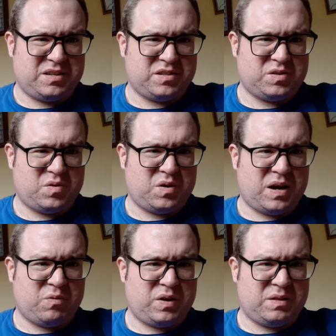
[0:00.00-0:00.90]
So
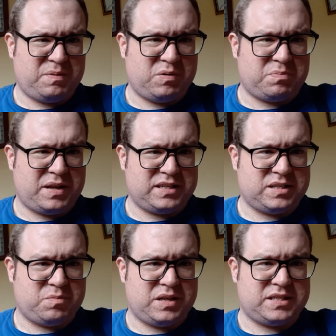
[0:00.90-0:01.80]
I will be
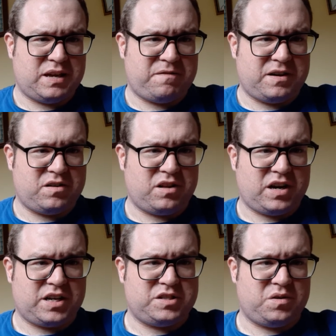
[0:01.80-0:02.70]
replacing them with a set of Fender
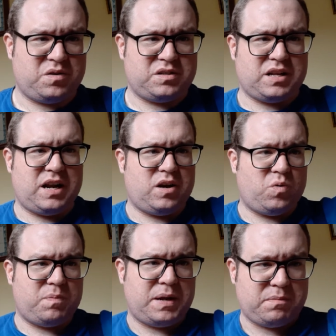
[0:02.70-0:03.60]
locker tuners. And I know
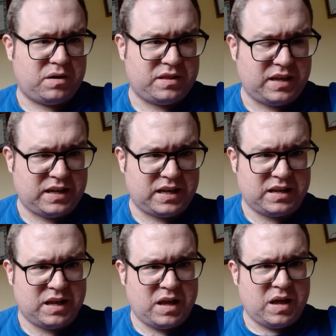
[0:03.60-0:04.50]
what people are thinking.
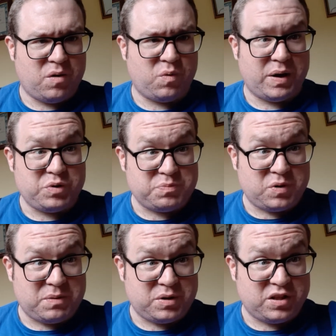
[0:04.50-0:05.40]
Why would you
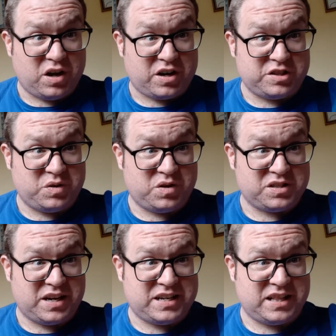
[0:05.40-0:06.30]
want to put locking tuners
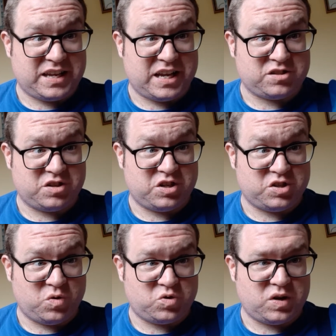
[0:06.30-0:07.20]
in a Telecaster? There's
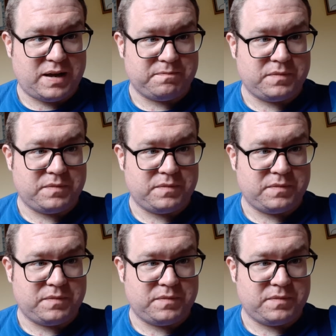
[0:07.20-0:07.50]
no trem.